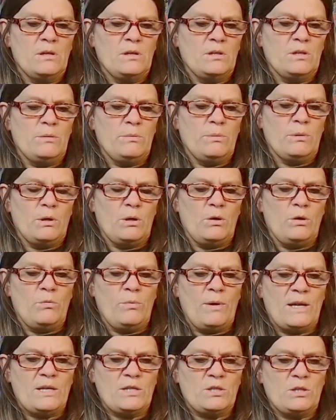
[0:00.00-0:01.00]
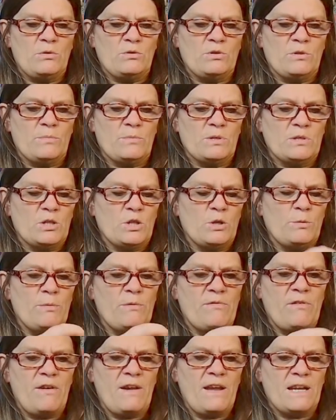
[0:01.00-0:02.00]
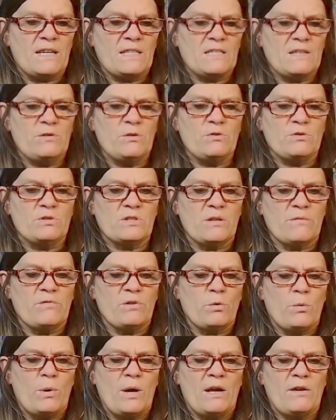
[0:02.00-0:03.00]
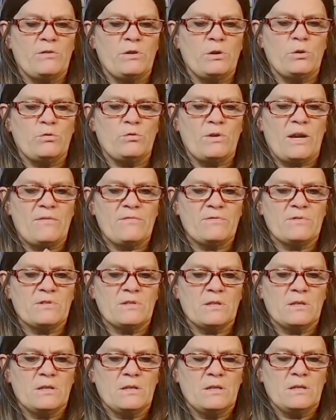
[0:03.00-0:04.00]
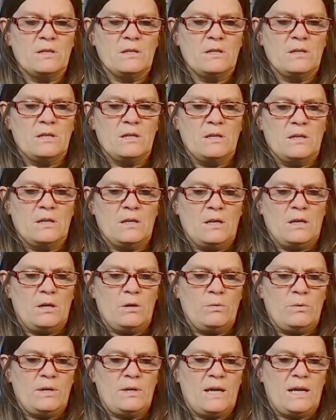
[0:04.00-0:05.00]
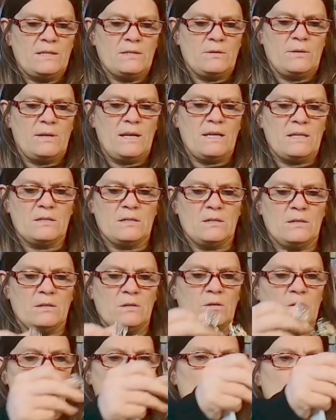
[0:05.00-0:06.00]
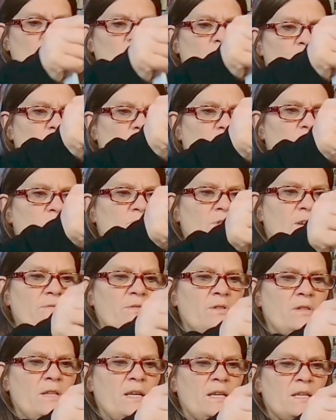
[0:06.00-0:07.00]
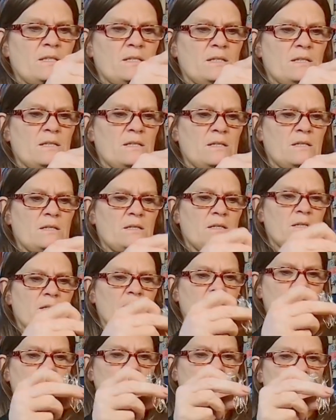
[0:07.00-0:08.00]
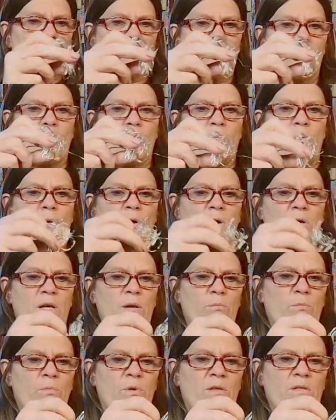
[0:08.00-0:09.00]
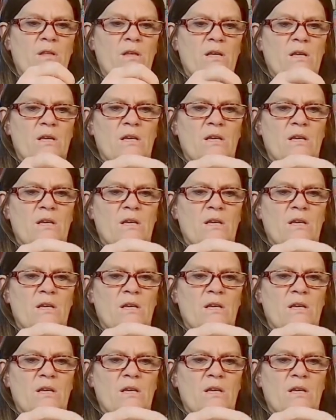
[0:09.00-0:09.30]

You will always use them because they come in very handy. I've used them for quite a few crafts. Okay, so let's unravel this, see what we're working with.